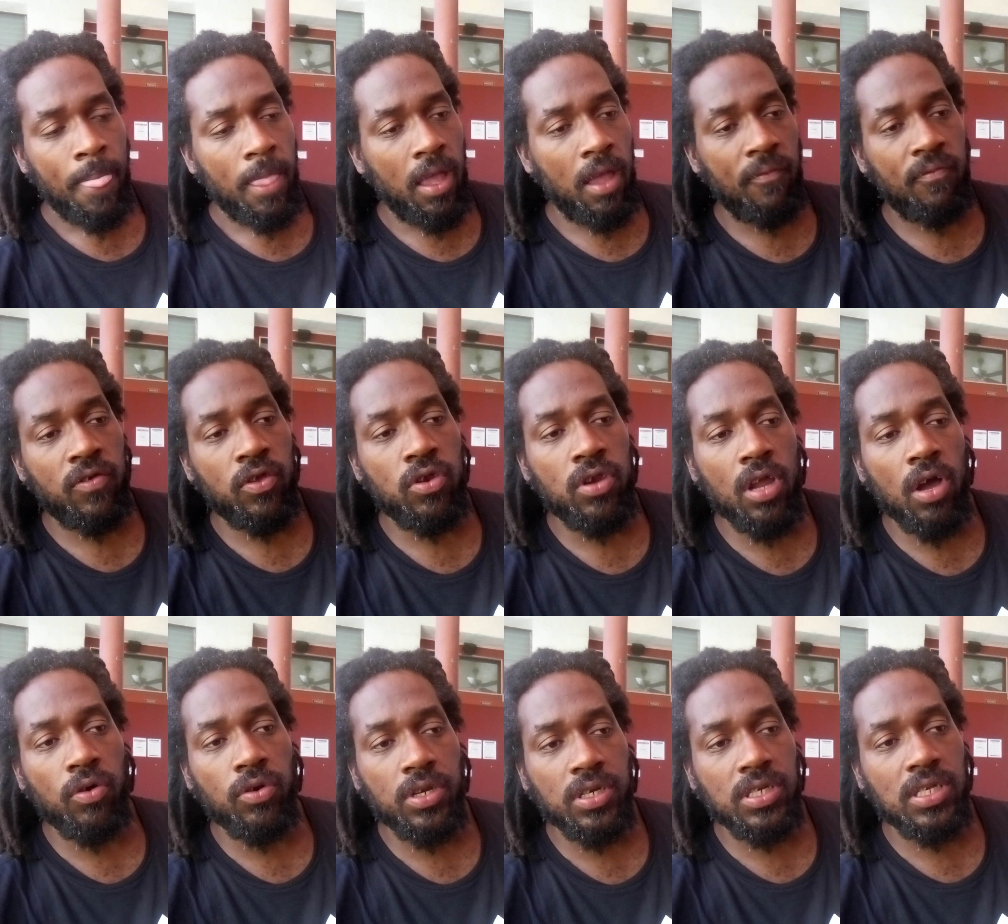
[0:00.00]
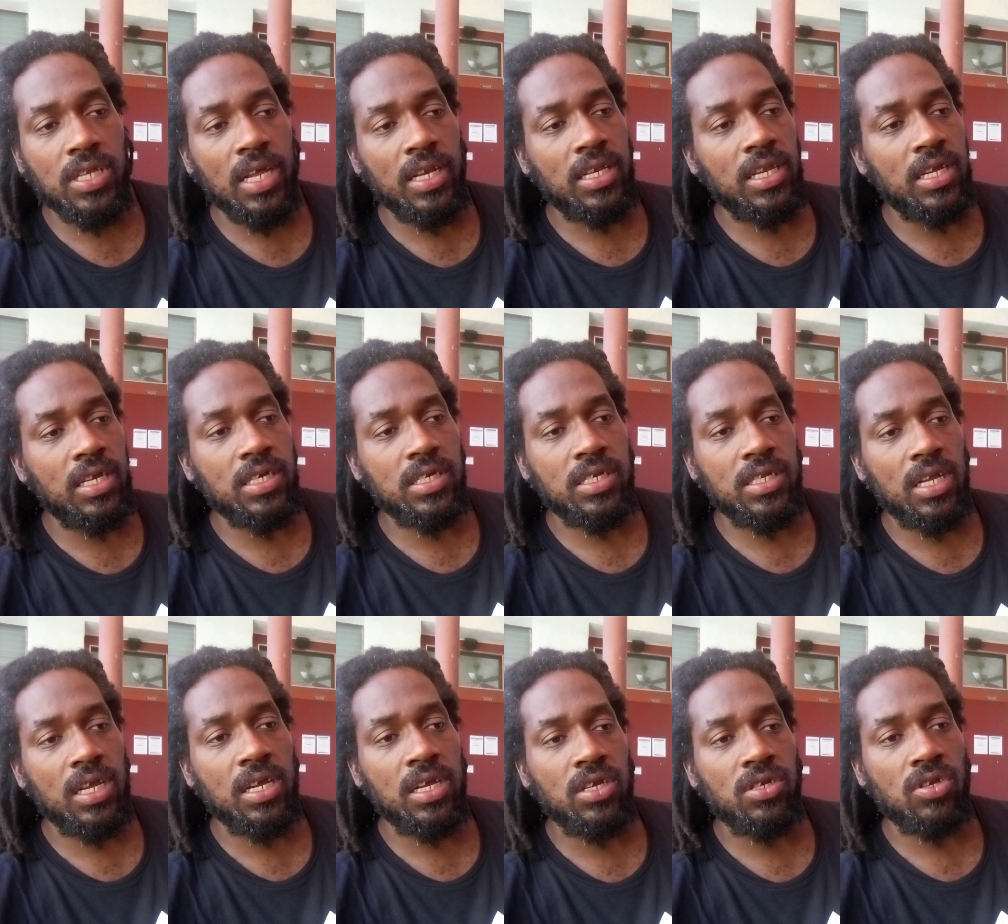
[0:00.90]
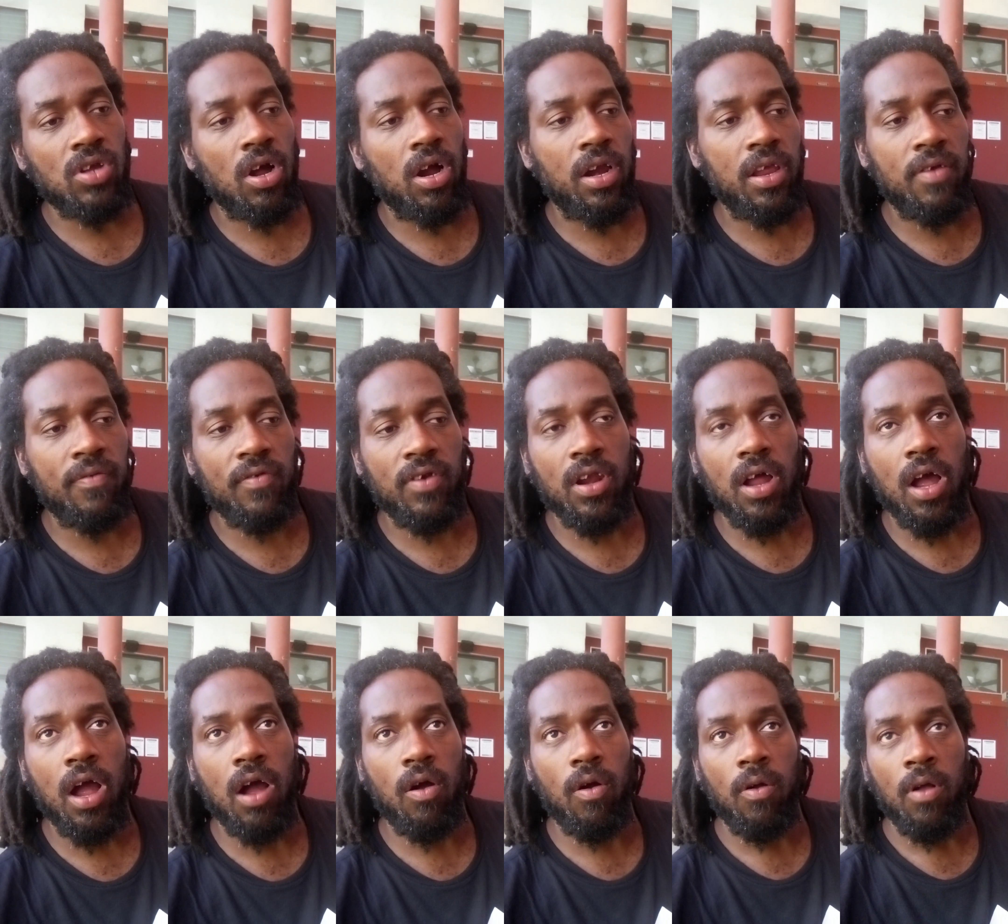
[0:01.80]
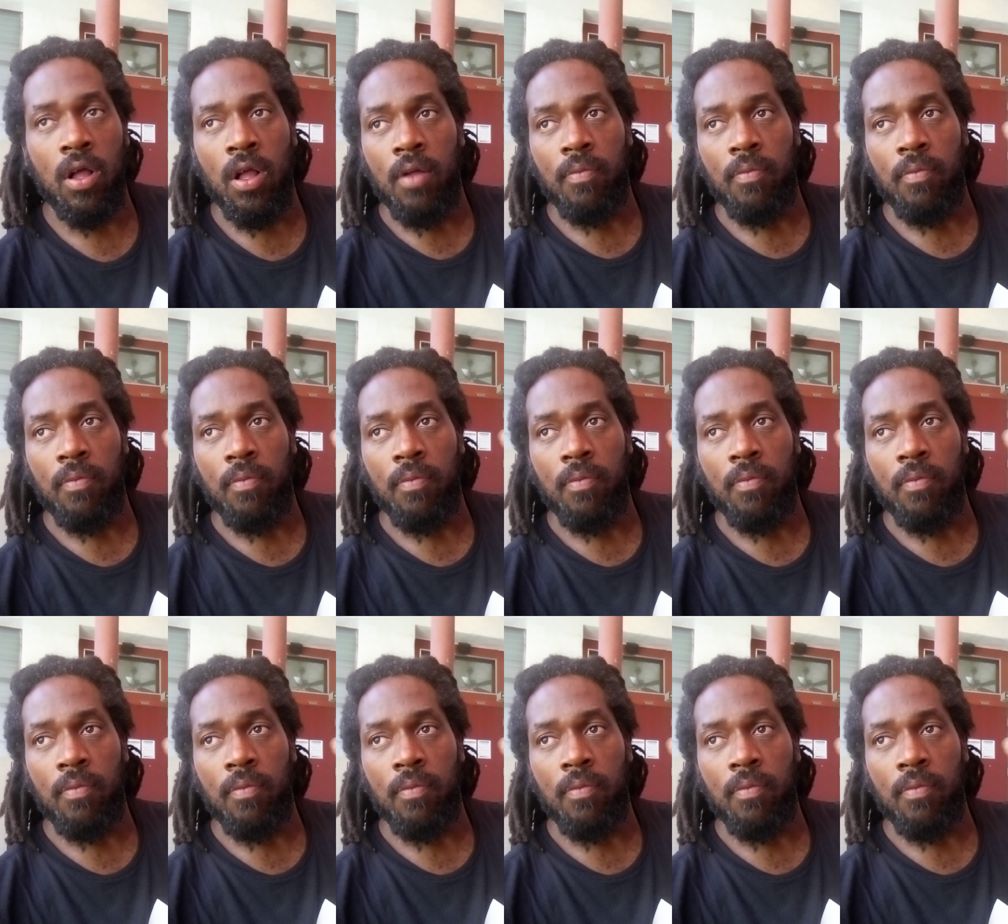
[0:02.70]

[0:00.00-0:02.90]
If you notice that these things are even all,